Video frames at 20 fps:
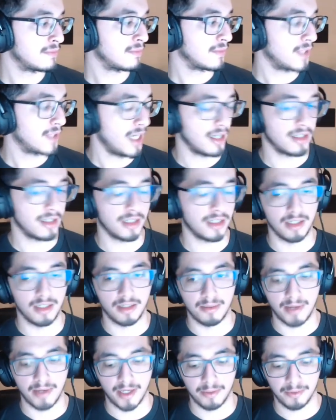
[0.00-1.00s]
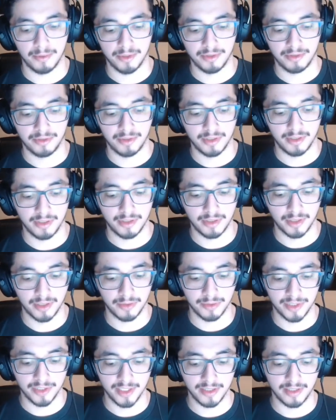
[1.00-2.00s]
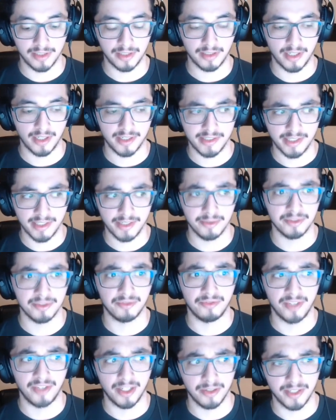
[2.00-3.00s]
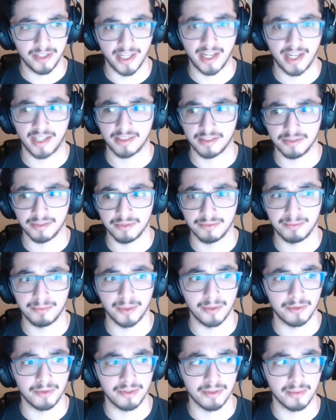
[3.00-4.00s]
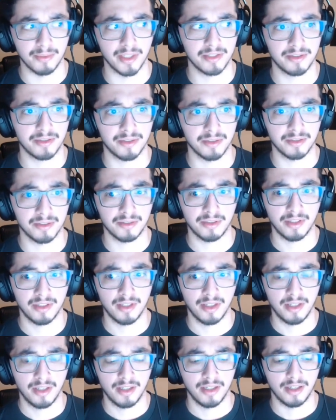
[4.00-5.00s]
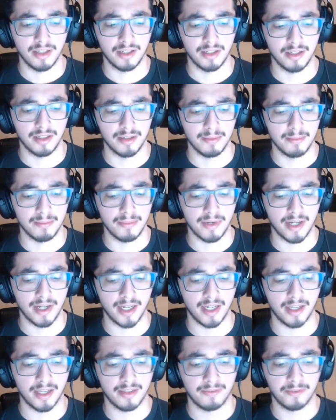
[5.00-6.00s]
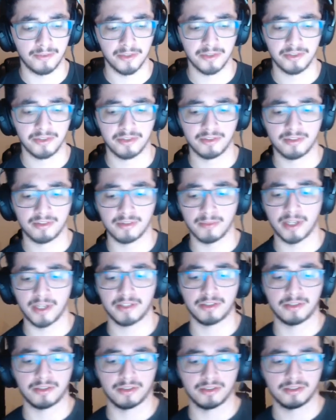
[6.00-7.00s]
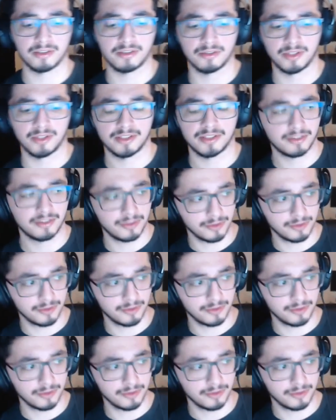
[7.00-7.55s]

Yeah, I was the co-lead there. I'd say I was very active both semesters. The first semester, so I took 2